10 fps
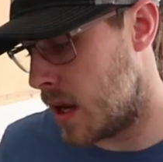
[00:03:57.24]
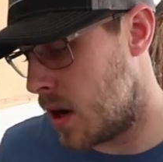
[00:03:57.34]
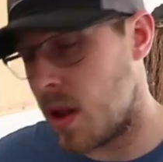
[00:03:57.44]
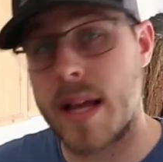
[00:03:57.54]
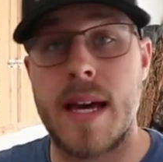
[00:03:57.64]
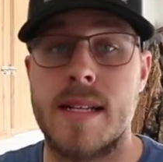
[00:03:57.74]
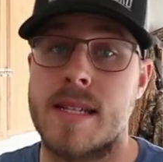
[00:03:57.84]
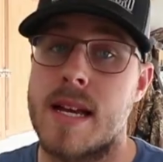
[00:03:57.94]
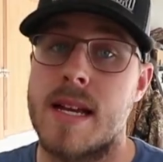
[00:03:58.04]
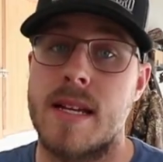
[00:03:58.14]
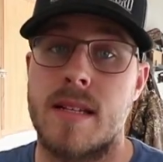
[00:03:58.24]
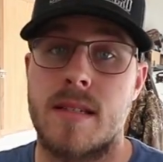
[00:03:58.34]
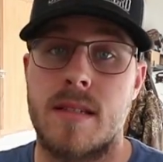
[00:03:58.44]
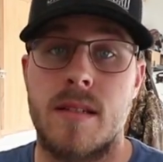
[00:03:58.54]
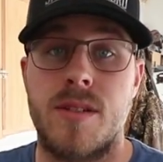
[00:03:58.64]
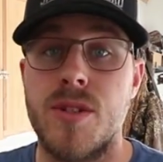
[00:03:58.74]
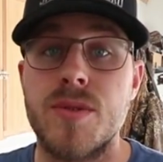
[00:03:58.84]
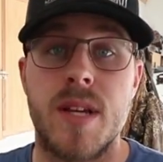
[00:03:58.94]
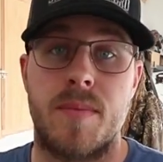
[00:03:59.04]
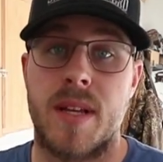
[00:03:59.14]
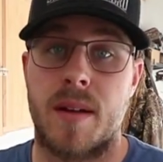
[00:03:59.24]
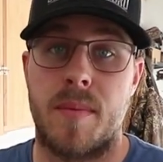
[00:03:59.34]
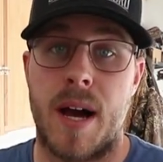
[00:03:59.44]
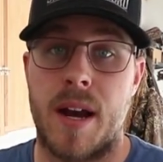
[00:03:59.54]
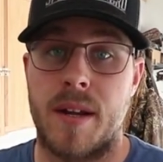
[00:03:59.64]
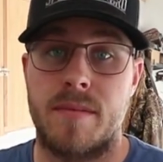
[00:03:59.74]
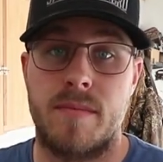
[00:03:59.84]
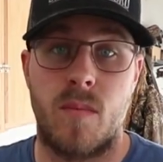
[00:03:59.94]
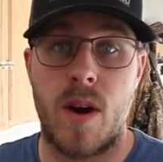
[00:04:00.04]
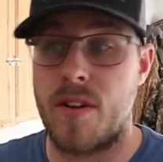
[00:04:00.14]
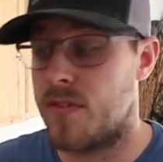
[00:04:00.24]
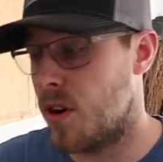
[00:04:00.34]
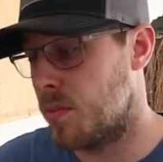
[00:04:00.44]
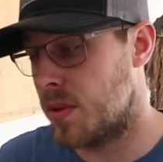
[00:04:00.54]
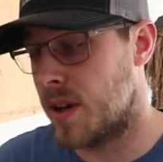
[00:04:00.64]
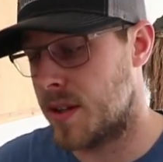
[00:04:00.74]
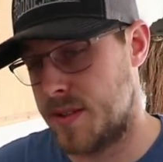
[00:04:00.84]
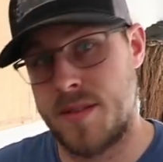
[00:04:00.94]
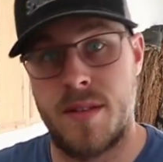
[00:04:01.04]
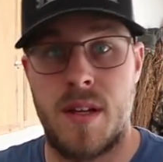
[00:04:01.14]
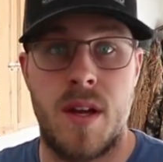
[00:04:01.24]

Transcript: all I gotta say is do something about it. Wear foam plugs,